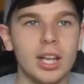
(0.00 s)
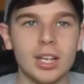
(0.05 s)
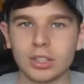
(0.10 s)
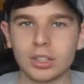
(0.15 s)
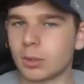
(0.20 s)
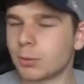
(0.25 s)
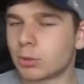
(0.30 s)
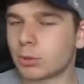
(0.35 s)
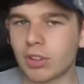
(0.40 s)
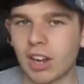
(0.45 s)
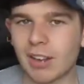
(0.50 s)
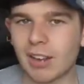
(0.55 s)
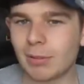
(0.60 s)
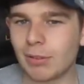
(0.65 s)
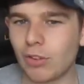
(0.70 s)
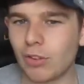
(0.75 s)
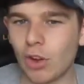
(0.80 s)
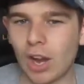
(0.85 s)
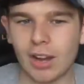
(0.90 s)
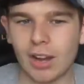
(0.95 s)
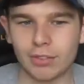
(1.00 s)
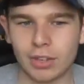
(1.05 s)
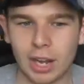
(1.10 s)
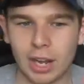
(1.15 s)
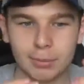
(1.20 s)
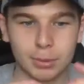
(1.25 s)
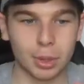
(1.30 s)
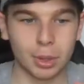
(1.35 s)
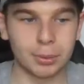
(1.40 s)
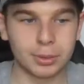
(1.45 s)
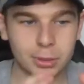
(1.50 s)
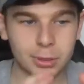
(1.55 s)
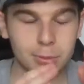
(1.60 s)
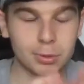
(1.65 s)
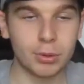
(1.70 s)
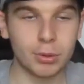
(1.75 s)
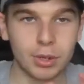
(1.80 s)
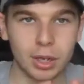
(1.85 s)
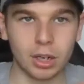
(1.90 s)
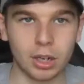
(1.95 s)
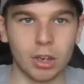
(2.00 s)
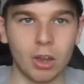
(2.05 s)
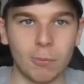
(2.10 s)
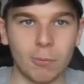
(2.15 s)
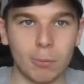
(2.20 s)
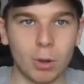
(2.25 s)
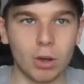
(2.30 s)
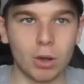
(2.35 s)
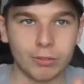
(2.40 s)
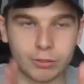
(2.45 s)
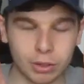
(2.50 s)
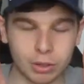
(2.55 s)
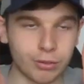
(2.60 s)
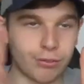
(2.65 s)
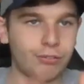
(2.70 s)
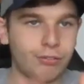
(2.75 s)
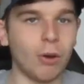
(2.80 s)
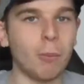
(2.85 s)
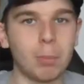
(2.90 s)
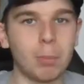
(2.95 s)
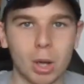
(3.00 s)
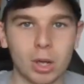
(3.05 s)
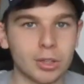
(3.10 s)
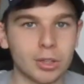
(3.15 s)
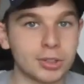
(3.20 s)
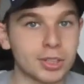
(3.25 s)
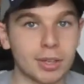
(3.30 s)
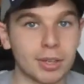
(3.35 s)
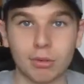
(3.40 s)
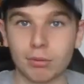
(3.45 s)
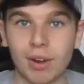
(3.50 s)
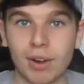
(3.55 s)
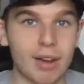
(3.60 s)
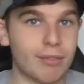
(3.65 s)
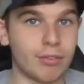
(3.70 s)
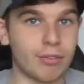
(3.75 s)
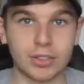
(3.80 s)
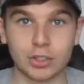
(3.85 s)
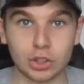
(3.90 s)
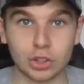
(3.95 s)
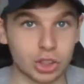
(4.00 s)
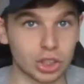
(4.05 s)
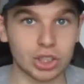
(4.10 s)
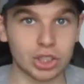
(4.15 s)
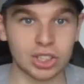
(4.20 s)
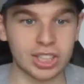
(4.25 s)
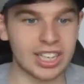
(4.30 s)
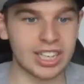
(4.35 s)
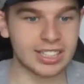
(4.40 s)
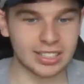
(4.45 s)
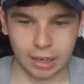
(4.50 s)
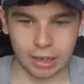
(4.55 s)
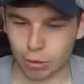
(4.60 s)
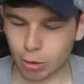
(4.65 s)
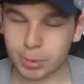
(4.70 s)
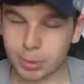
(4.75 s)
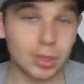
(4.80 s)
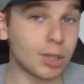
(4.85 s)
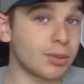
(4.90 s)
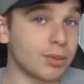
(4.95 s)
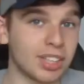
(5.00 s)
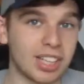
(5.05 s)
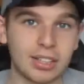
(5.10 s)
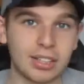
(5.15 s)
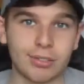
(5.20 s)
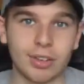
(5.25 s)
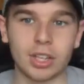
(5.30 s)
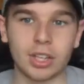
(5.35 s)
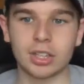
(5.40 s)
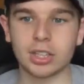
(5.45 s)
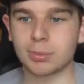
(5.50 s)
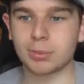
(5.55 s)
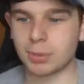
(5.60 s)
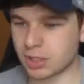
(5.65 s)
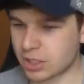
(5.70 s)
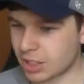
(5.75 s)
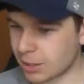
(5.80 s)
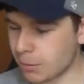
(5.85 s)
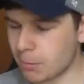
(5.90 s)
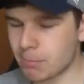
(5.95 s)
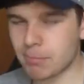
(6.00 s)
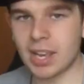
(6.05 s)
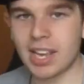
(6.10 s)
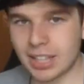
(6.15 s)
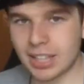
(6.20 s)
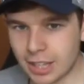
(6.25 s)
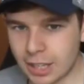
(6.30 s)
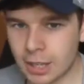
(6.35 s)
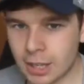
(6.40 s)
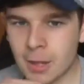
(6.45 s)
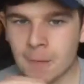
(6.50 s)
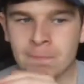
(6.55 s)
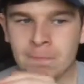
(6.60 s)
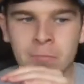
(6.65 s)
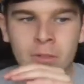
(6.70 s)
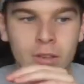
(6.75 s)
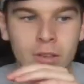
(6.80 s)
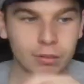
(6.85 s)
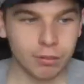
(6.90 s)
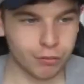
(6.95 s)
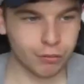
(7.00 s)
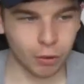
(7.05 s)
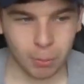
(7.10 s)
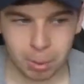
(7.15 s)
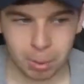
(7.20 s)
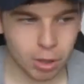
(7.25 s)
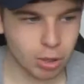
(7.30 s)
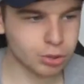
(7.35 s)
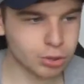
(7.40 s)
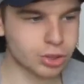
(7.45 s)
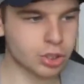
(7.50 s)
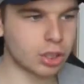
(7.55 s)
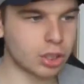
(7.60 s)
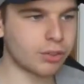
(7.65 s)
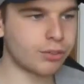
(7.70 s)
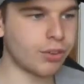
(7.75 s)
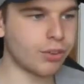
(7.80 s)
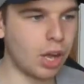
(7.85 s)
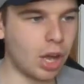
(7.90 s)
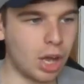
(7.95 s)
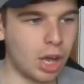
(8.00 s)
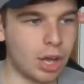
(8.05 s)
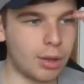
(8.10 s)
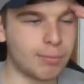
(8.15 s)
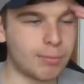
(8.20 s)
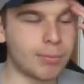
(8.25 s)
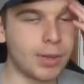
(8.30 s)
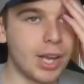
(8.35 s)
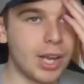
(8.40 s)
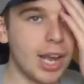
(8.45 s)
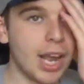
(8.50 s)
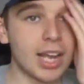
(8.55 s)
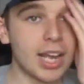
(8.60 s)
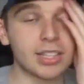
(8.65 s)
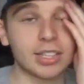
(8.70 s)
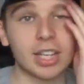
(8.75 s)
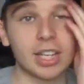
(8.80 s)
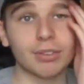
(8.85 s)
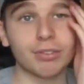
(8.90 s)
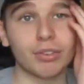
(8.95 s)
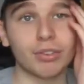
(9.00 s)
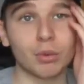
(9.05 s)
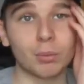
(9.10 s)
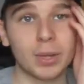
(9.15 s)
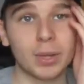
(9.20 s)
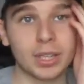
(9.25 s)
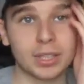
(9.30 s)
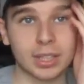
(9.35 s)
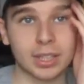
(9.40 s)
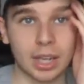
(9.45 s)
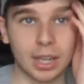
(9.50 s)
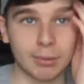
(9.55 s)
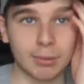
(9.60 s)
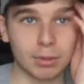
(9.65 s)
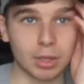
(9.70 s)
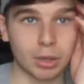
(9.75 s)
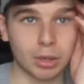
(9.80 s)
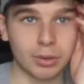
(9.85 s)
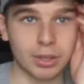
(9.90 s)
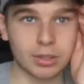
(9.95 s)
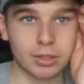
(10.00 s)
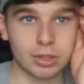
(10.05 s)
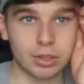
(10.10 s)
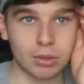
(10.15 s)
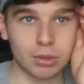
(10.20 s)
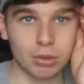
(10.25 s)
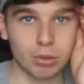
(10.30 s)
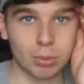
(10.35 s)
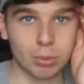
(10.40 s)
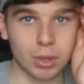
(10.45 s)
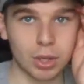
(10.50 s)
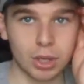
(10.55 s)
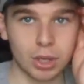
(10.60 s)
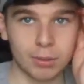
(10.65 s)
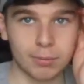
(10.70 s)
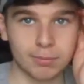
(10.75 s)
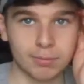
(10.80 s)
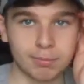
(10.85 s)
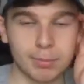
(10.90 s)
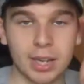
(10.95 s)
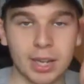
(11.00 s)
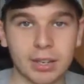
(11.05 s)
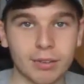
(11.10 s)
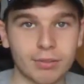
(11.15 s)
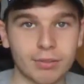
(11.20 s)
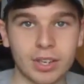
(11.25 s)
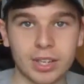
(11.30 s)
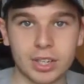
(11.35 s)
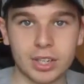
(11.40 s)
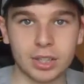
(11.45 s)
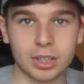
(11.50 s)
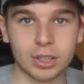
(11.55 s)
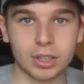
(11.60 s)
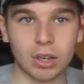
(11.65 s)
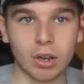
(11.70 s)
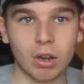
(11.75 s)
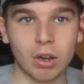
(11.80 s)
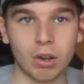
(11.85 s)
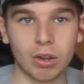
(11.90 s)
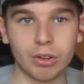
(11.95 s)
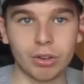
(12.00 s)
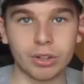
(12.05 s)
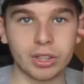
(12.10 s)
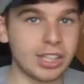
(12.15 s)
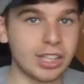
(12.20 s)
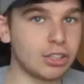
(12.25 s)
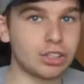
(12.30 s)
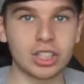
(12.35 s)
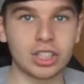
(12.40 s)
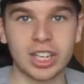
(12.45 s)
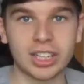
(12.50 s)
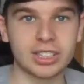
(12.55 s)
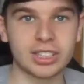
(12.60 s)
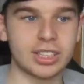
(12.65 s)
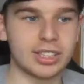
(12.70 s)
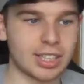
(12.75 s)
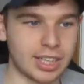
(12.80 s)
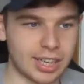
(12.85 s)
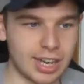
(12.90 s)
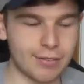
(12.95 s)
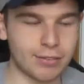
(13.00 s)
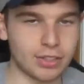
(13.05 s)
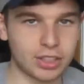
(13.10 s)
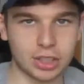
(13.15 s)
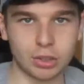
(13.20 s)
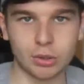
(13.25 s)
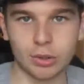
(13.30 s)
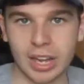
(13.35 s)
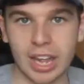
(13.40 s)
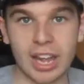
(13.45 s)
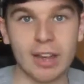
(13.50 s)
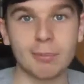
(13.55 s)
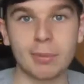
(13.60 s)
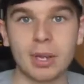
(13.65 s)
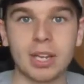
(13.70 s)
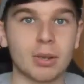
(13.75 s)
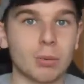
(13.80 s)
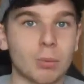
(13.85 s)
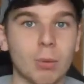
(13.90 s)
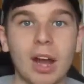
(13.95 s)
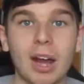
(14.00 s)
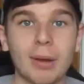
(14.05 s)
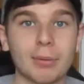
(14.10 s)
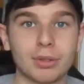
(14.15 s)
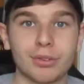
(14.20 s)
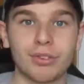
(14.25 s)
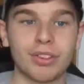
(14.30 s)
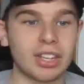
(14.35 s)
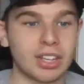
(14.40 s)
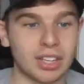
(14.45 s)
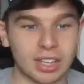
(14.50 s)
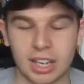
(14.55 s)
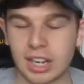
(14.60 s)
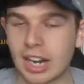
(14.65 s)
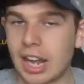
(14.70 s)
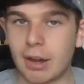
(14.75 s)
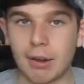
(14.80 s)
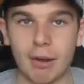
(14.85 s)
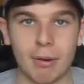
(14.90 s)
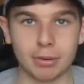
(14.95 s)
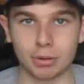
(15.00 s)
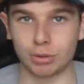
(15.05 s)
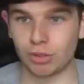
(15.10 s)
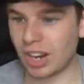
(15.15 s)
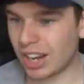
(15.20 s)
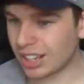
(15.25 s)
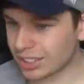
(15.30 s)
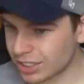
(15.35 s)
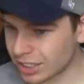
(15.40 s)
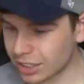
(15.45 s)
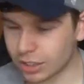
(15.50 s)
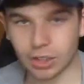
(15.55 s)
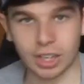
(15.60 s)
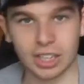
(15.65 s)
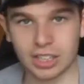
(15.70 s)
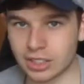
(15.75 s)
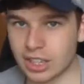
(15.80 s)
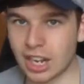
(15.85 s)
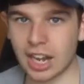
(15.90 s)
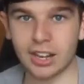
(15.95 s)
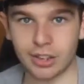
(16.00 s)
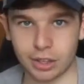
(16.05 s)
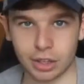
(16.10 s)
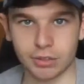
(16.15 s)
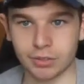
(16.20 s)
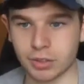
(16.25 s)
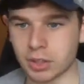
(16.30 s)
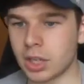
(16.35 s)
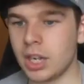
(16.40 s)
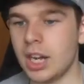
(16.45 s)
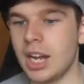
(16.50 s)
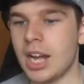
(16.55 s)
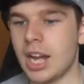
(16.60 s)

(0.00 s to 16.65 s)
Subscribe if you haven't. I'm going to be doing a lot more of just football in general rather than just Leeds. I will be doing Leeds videos, but it's going to be mainly football stuff. In the next few weeks, I'm going to make a video on Leeds United and every single game week and what I was thinking and how I was reacting and this, that and the other.